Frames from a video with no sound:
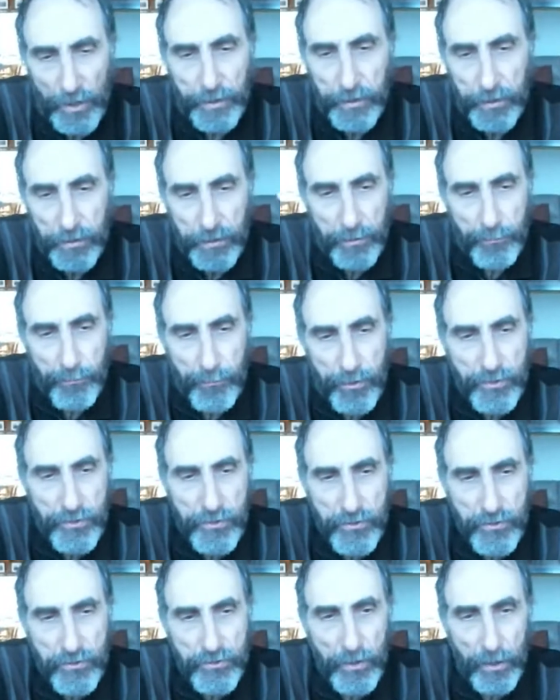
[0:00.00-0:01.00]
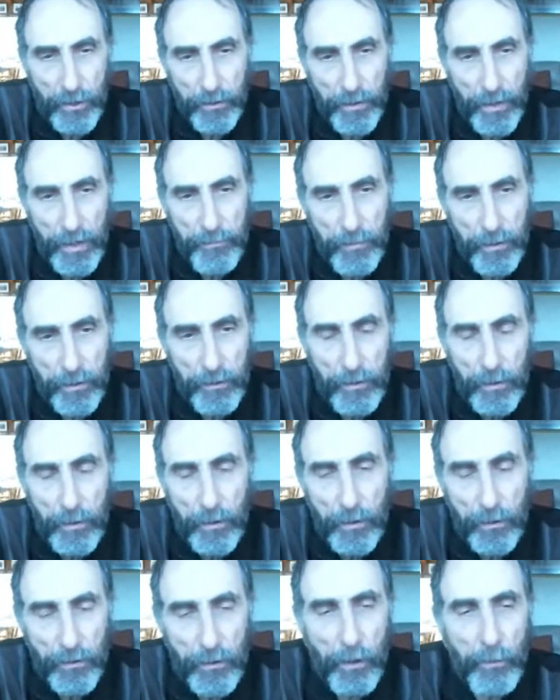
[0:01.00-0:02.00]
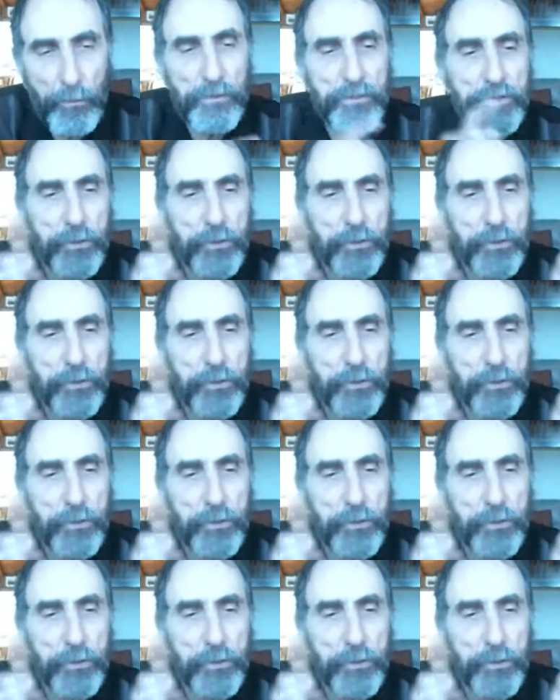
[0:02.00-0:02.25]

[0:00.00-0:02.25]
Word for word: just like in the prisoner's dilemma,